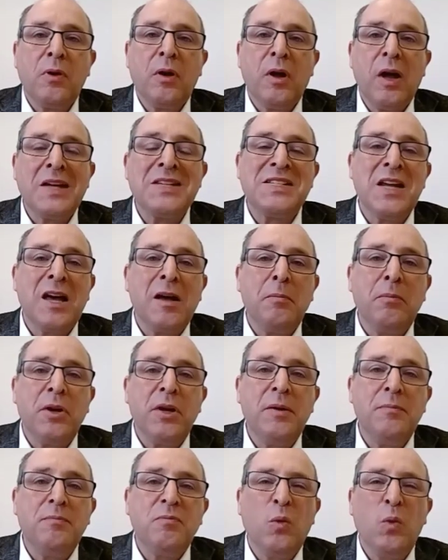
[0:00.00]

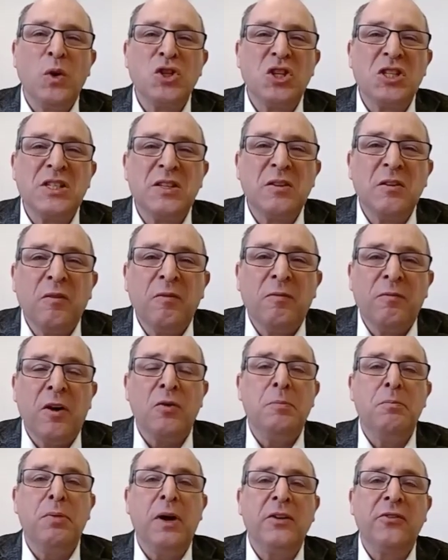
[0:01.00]
assembly, which is
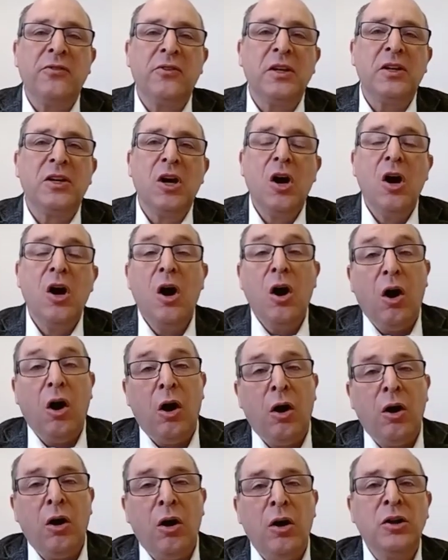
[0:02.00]
very basic,
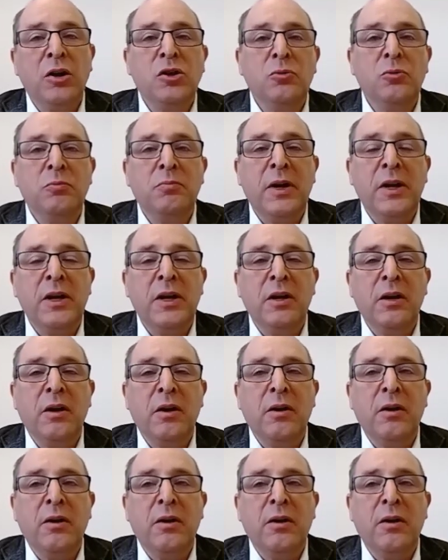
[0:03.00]
or you may